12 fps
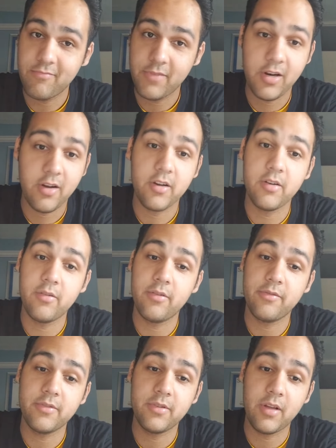You're not going to
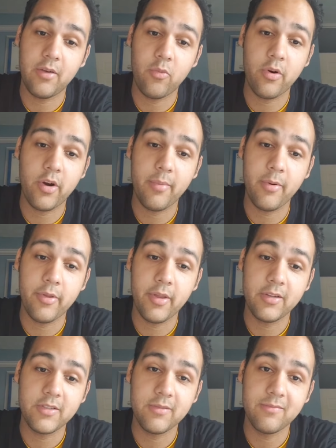have to worry about
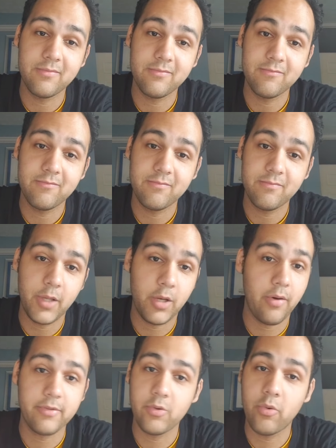that. You
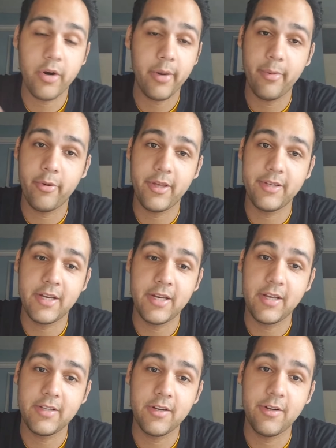don't have to worry about that
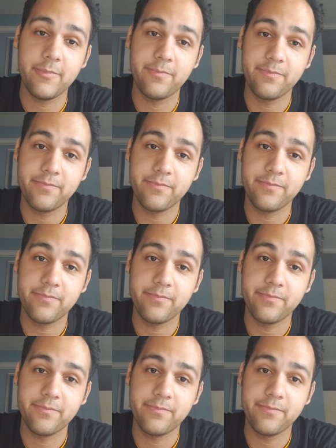any at all.